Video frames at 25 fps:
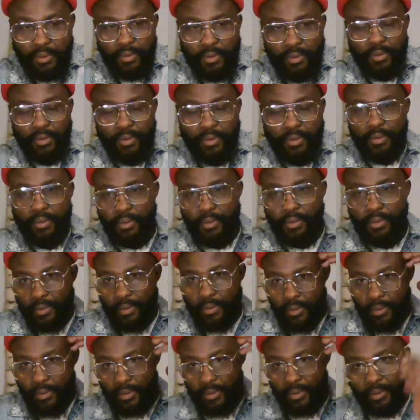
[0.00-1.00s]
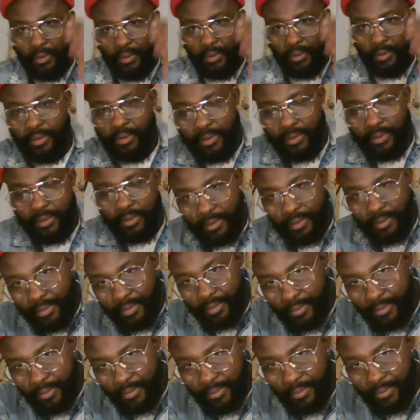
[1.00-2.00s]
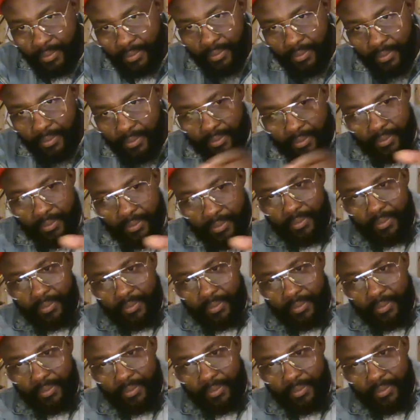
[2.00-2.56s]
You are a liar. I will not.